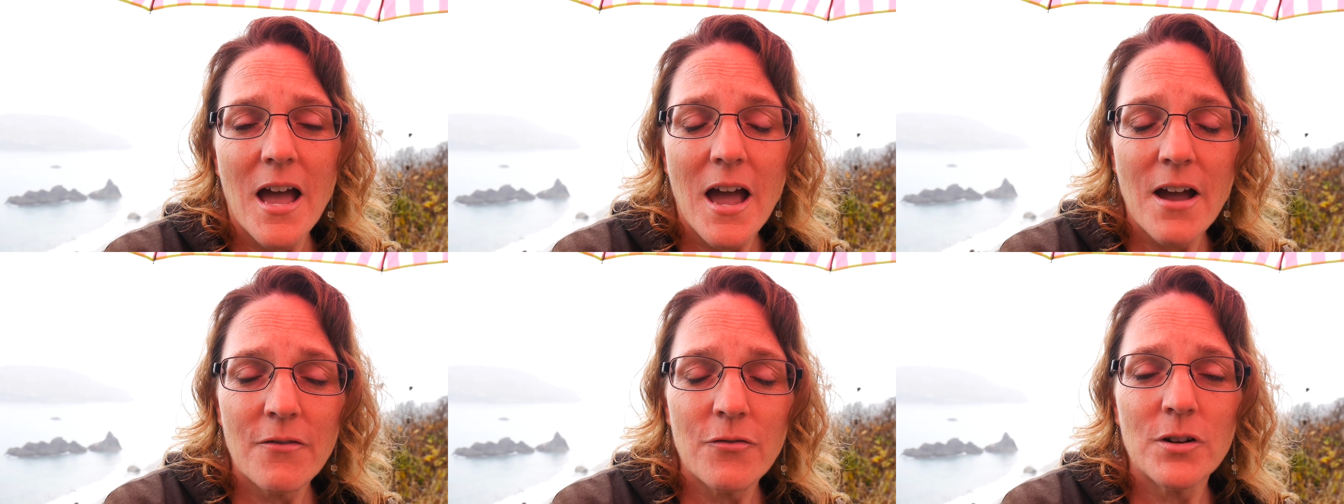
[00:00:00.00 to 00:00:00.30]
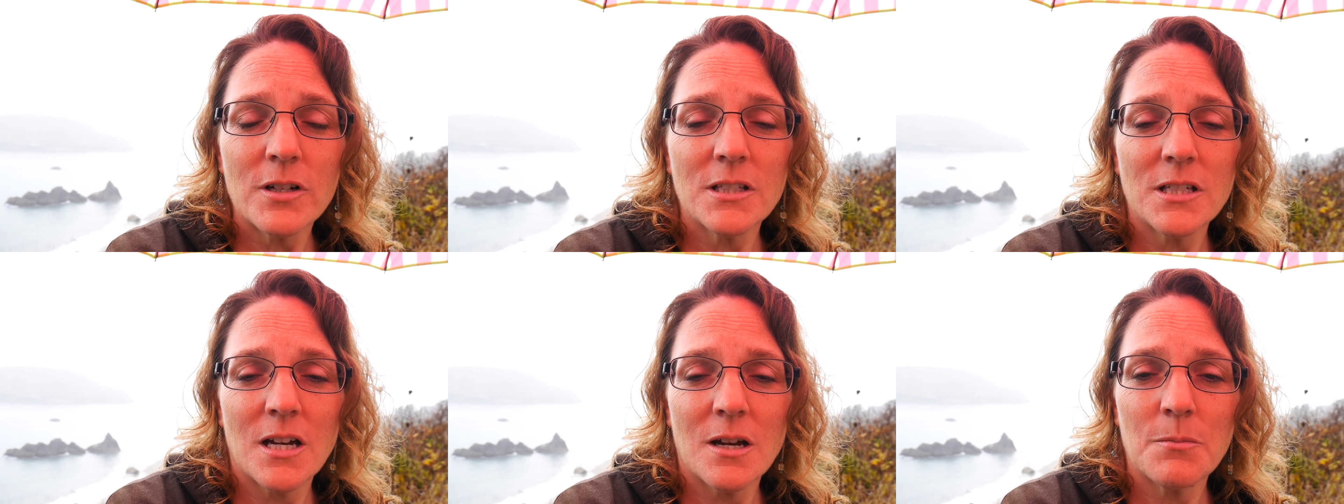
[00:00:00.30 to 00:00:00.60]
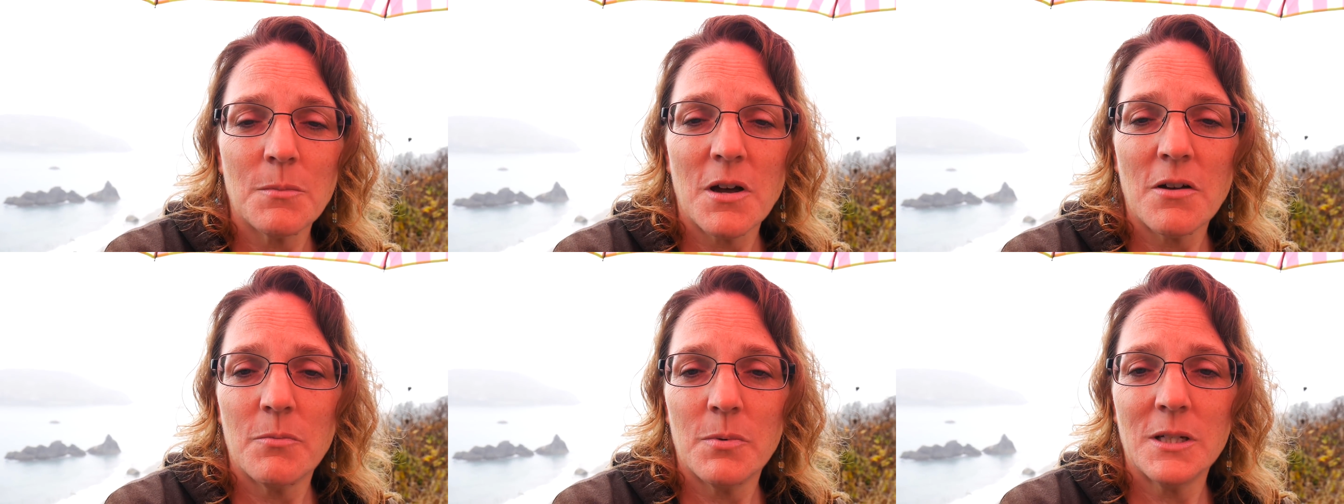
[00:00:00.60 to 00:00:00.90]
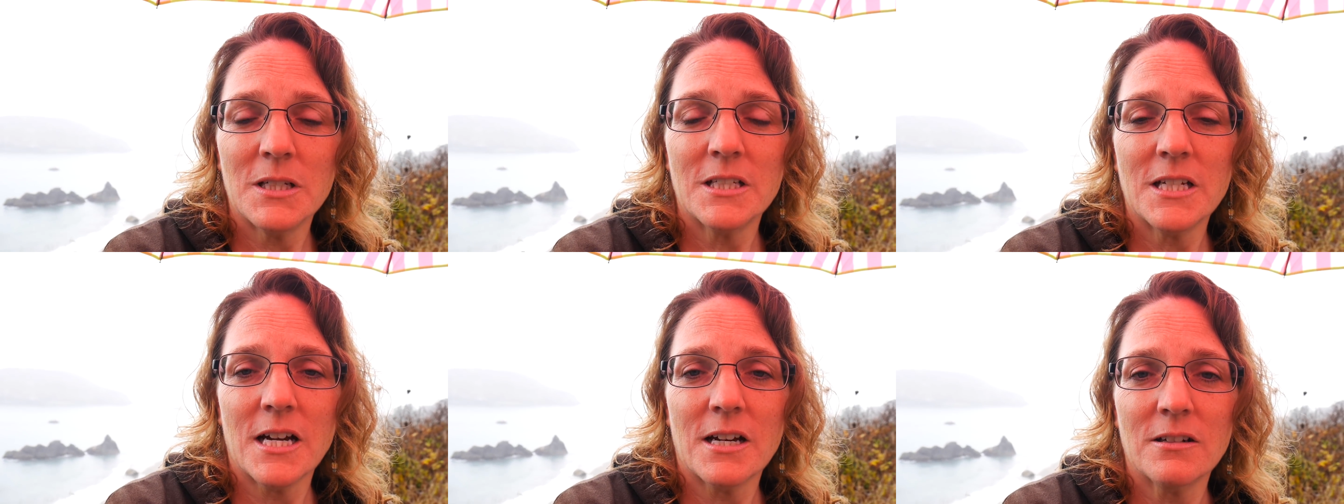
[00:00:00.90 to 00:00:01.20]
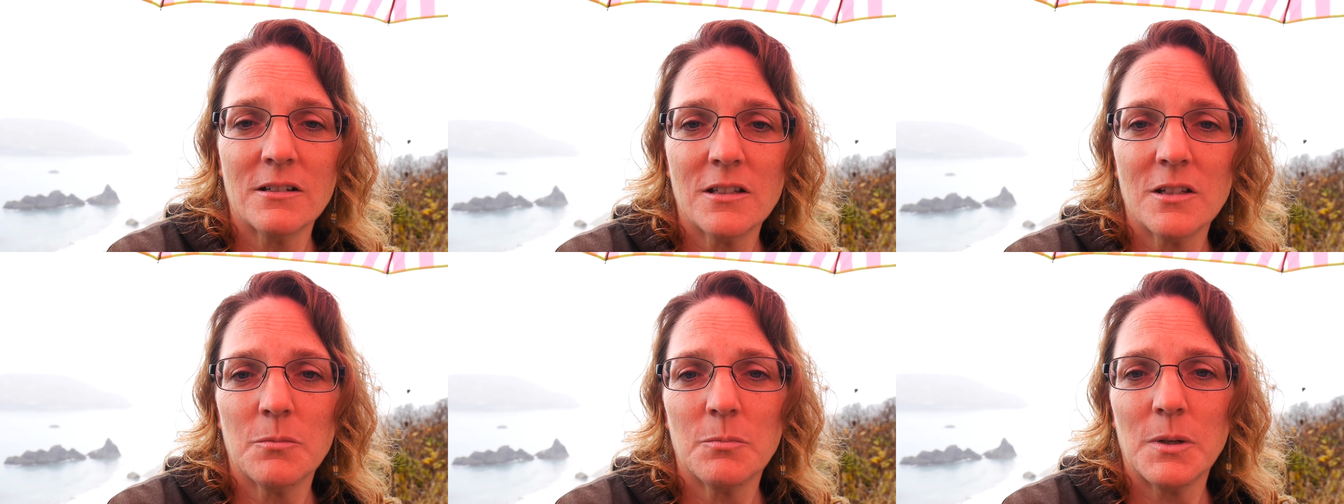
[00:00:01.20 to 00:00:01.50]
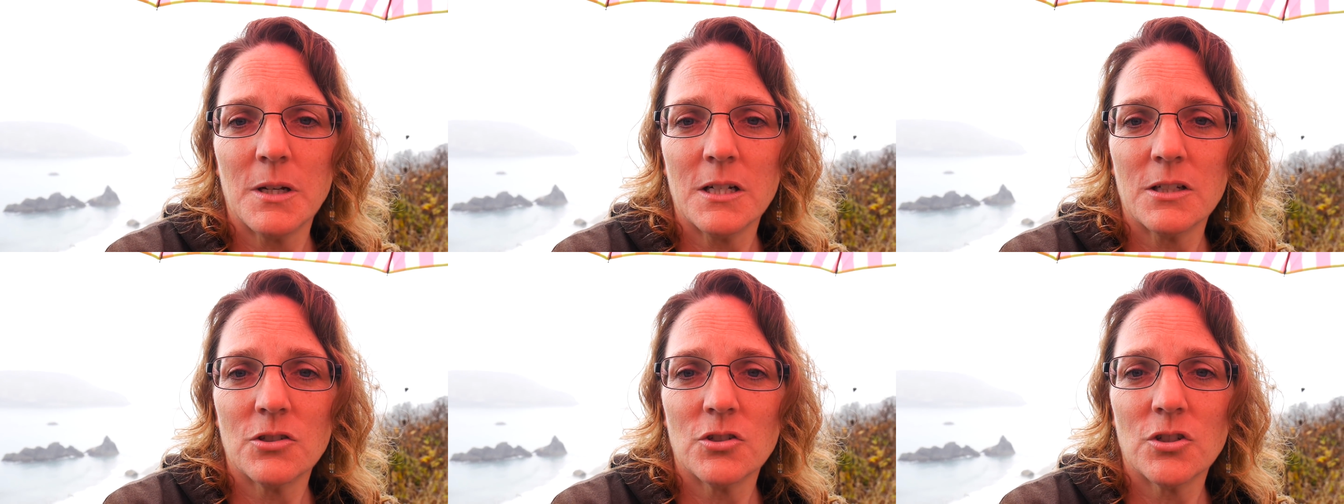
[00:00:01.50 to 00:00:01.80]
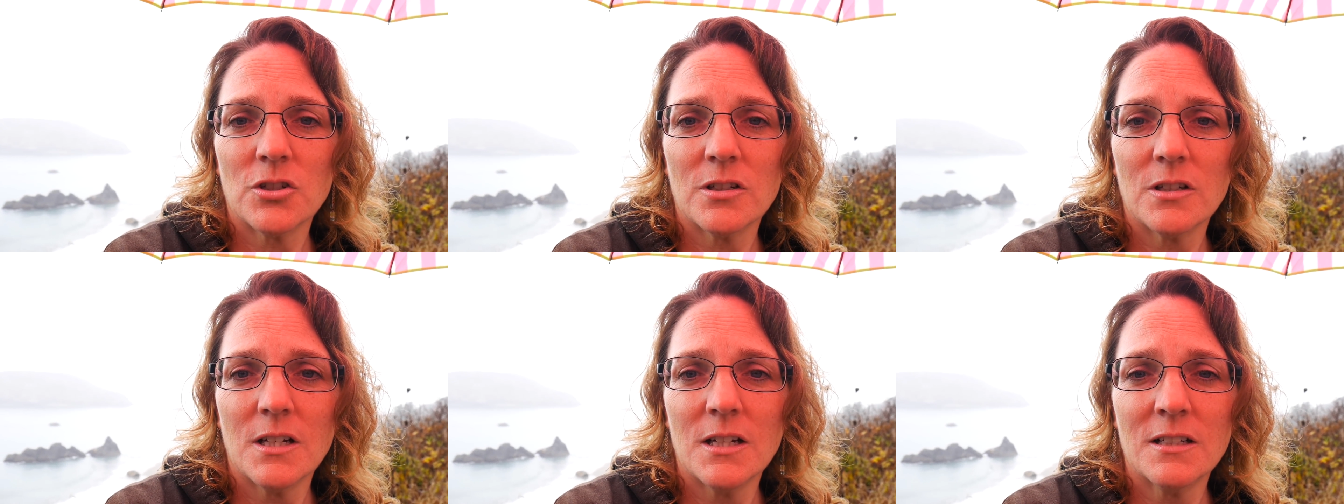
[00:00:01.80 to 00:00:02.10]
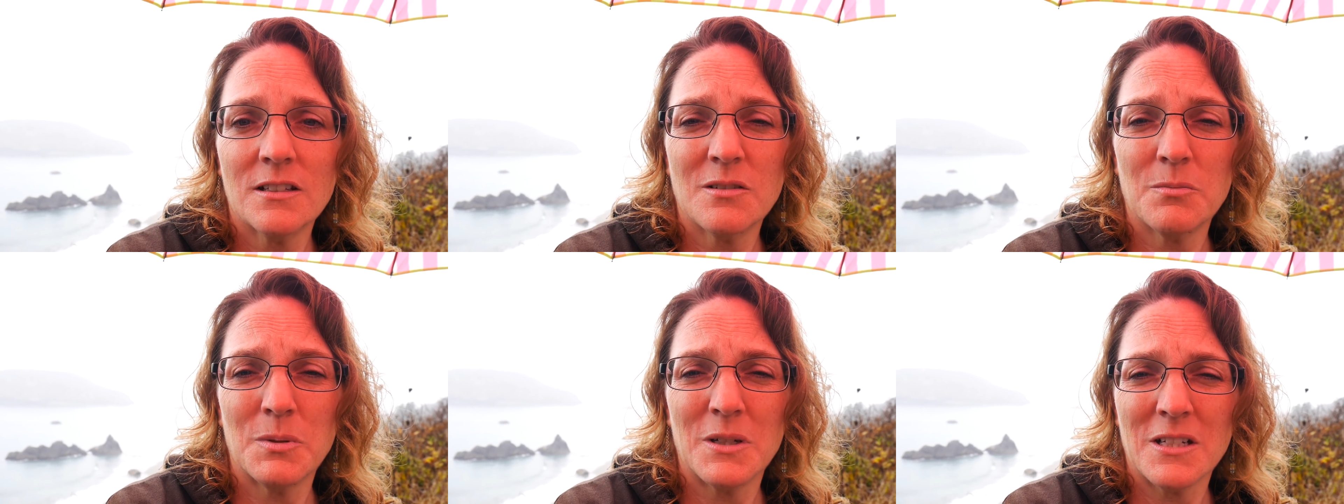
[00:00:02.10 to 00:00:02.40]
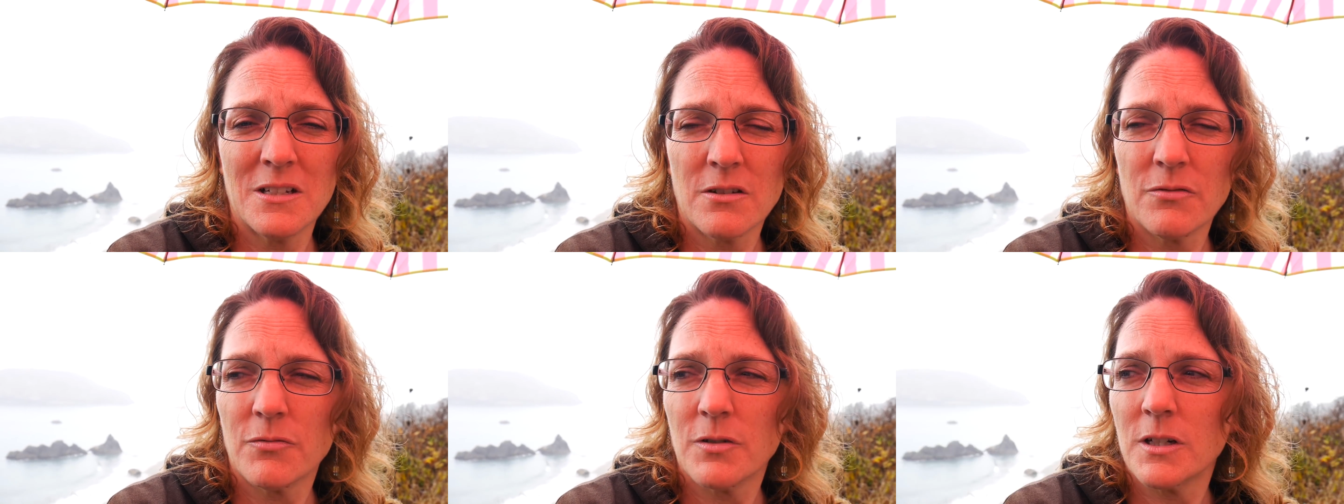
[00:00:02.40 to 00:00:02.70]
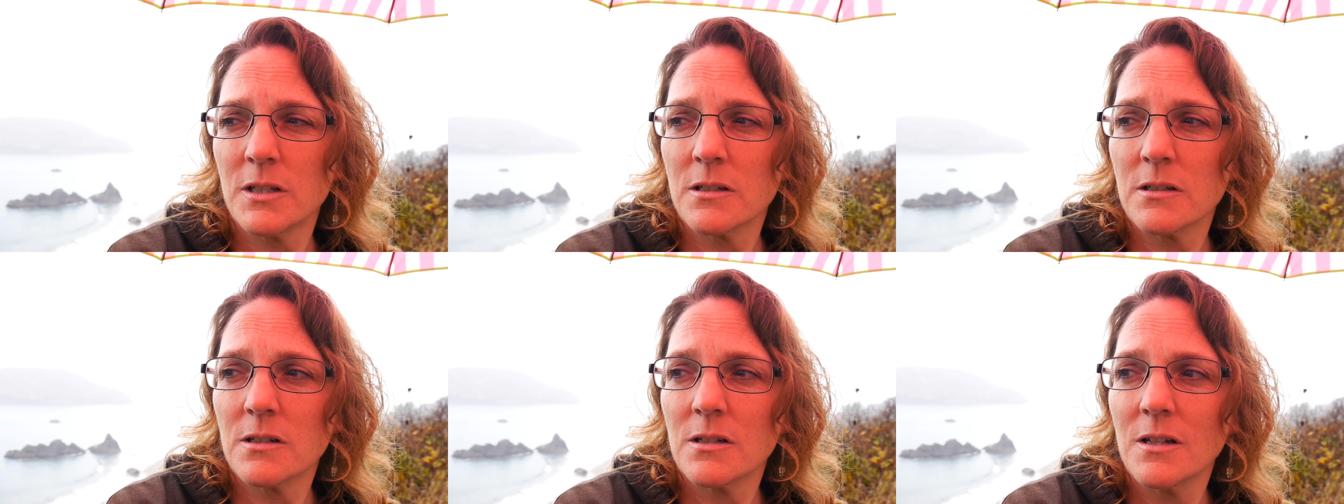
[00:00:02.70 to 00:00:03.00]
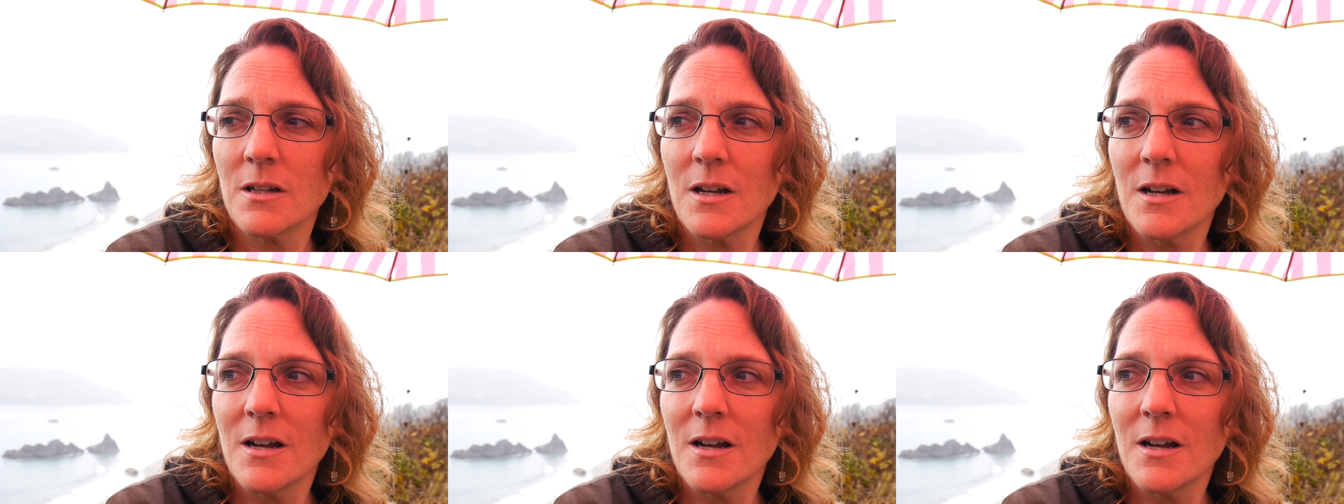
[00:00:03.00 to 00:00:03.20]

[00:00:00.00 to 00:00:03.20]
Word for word: every time I've been down at the beach, it's been different.